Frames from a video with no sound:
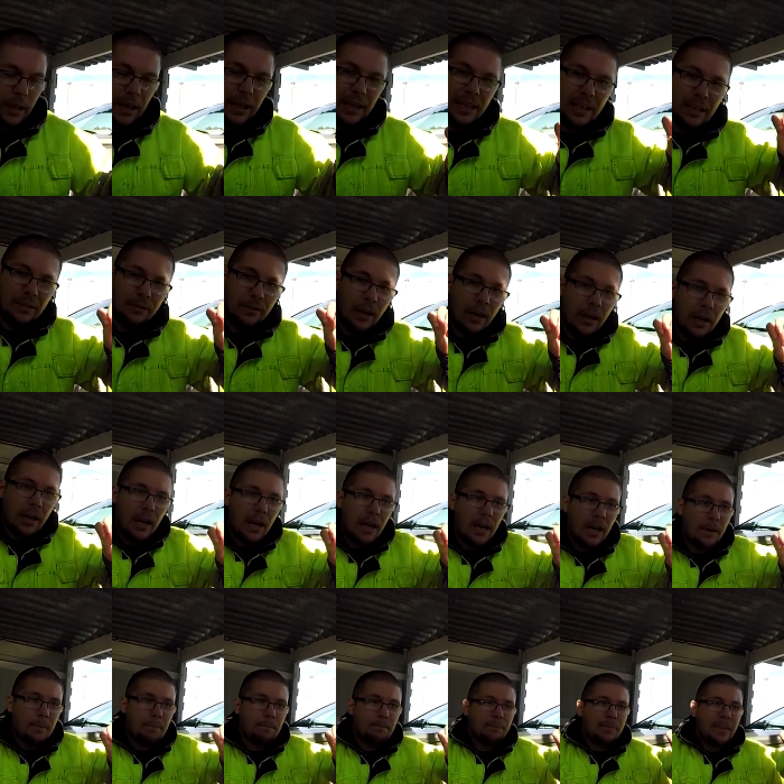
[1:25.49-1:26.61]
they give
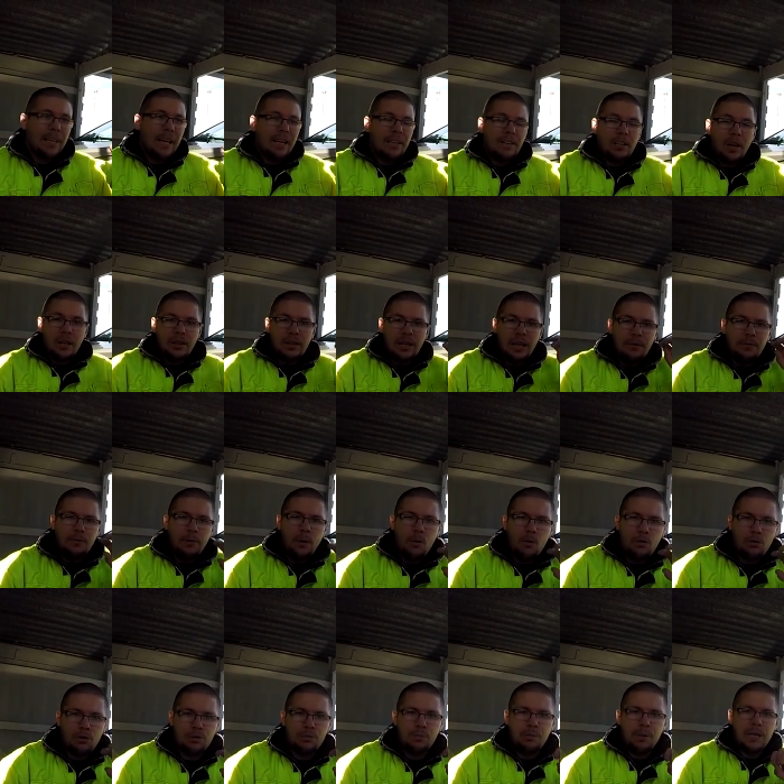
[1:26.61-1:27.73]
not a
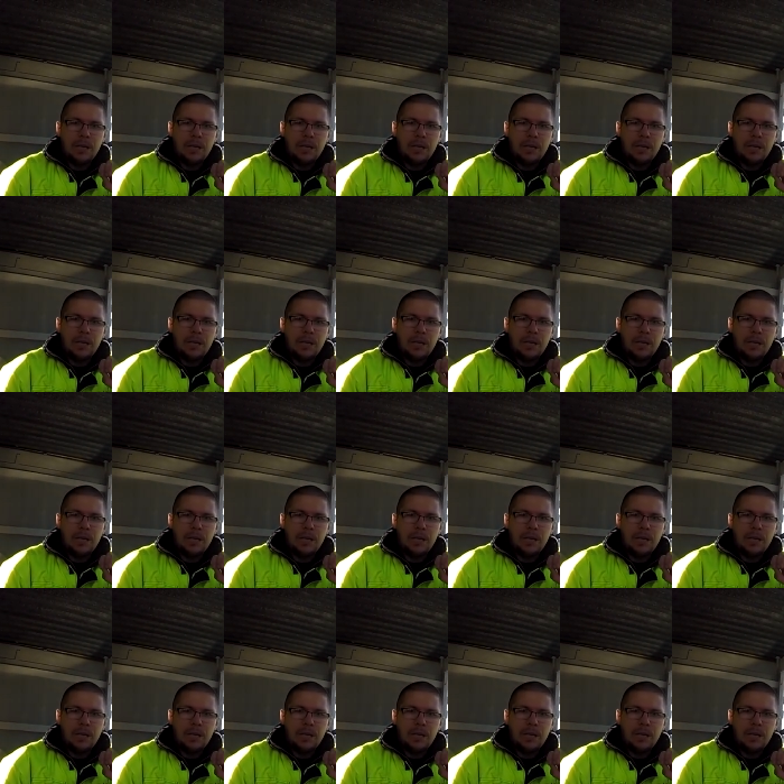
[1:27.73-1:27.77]
focused